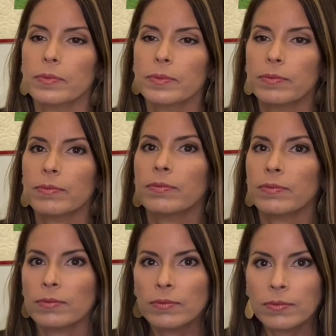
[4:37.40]

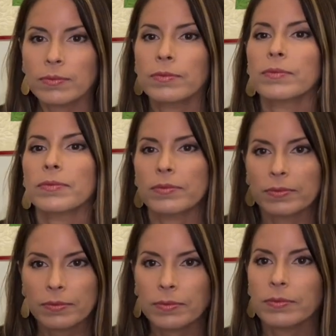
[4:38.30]

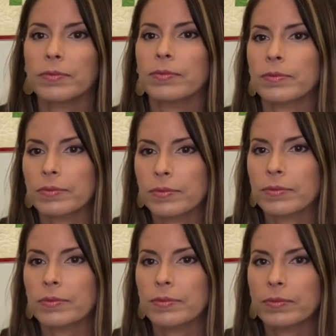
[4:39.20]

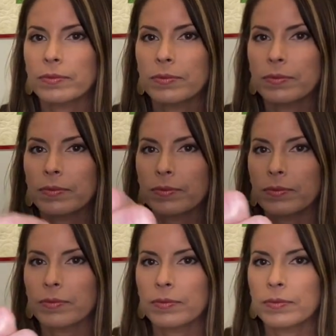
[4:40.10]

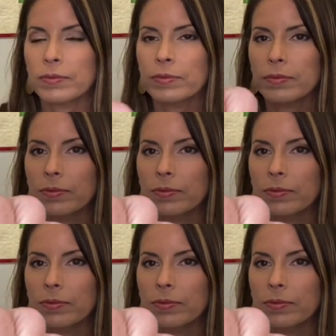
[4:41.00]
This person isn't speaking.